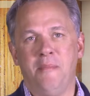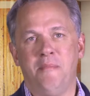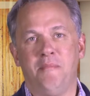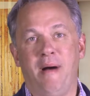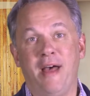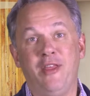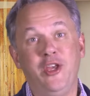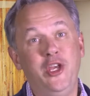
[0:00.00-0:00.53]

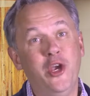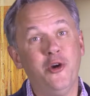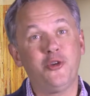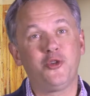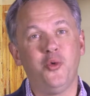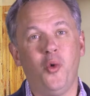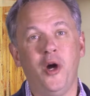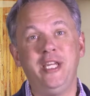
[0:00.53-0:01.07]
By the year
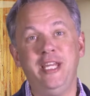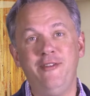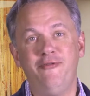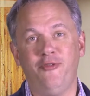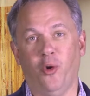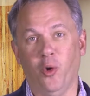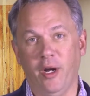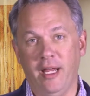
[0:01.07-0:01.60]

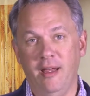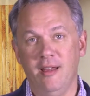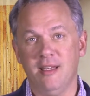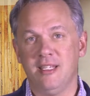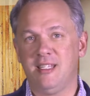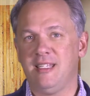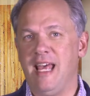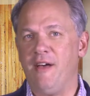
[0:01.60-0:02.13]
2040,
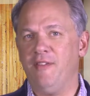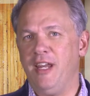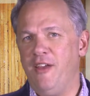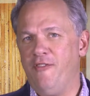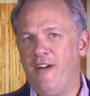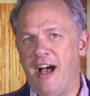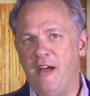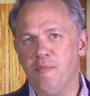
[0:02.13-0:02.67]

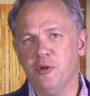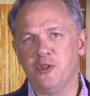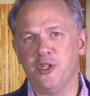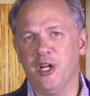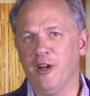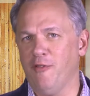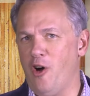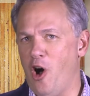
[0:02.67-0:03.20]

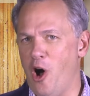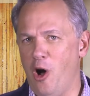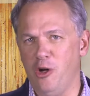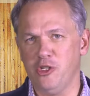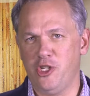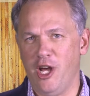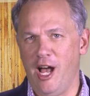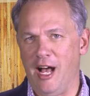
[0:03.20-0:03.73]
75% of
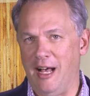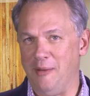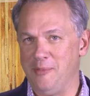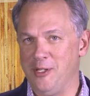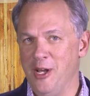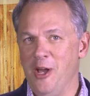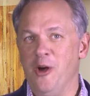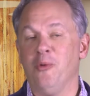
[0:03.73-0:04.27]
all
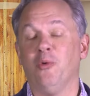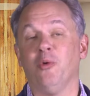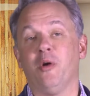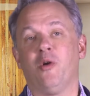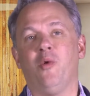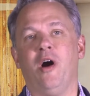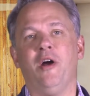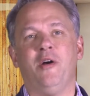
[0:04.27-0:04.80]
jobs will
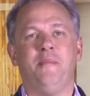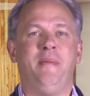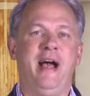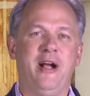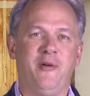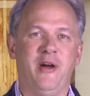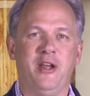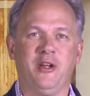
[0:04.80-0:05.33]
require a
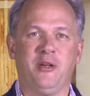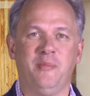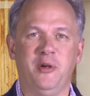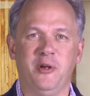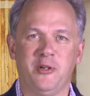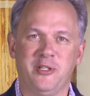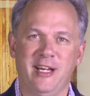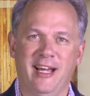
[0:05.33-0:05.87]
background in
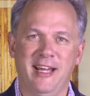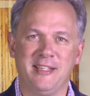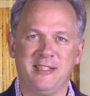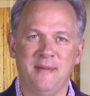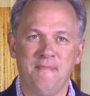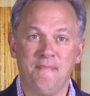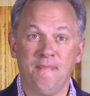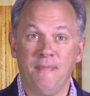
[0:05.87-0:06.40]
computer science.
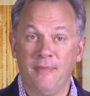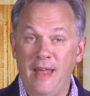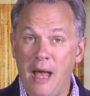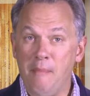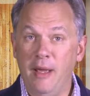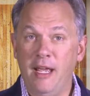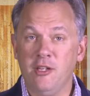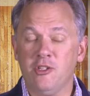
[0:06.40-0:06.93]

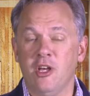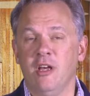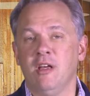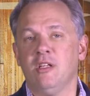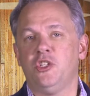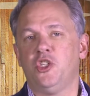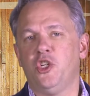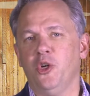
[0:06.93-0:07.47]
That means
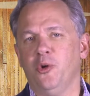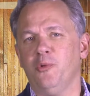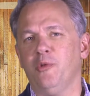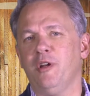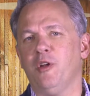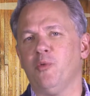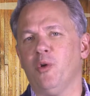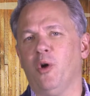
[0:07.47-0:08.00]

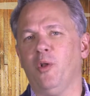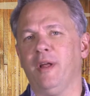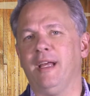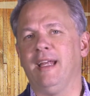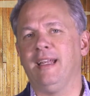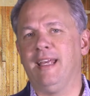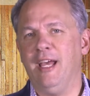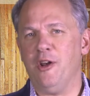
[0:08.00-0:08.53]
children enrolling
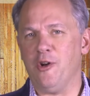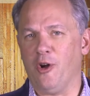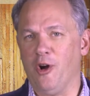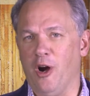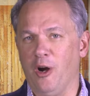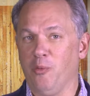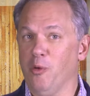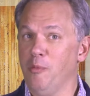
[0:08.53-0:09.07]
in
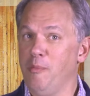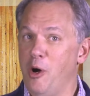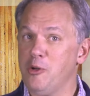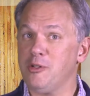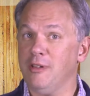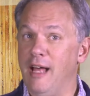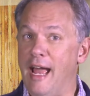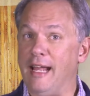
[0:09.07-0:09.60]
kindergarten will
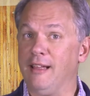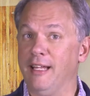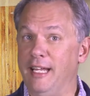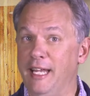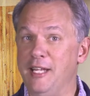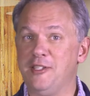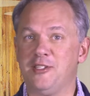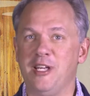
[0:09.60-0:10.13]
most likely
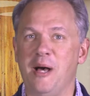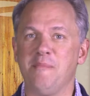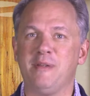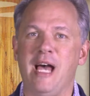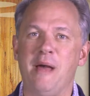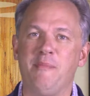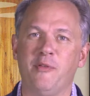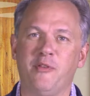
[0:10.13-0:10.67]
need some
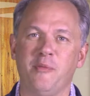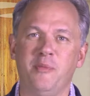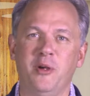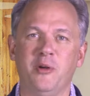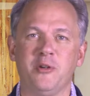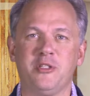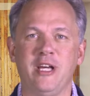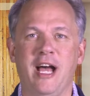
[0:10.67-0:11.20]
type of
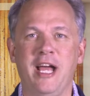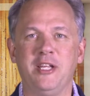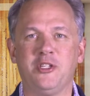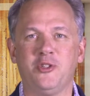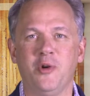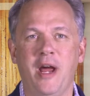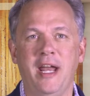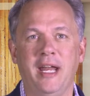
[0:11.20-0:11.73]
computer science
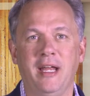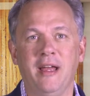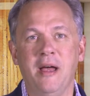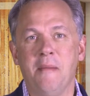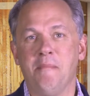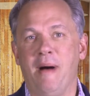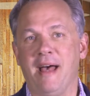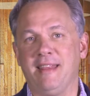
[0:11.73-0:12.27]
training
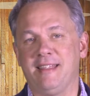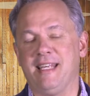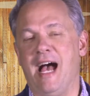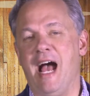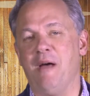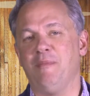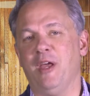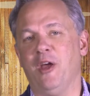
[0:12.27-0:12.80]
by the
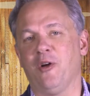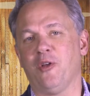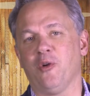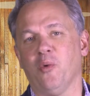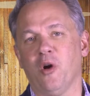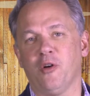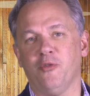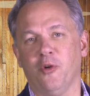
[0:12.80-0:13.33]
time they enter the
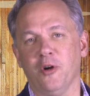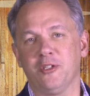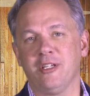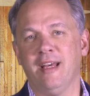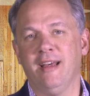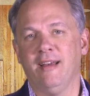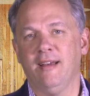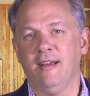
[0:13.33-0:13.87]
workforce.
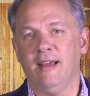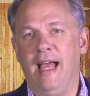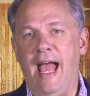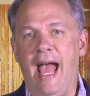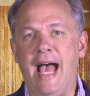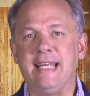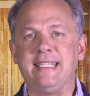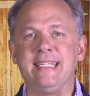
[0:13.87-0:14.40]

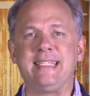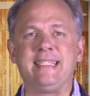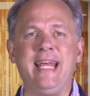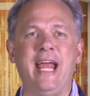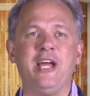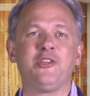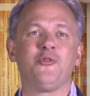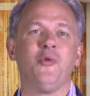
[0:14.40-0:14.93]
As it
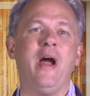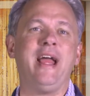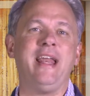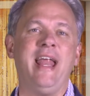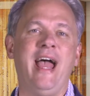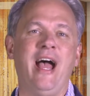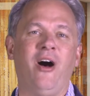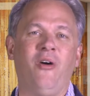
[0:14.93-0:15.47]
stands right
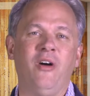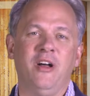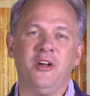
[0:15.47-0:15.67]
now,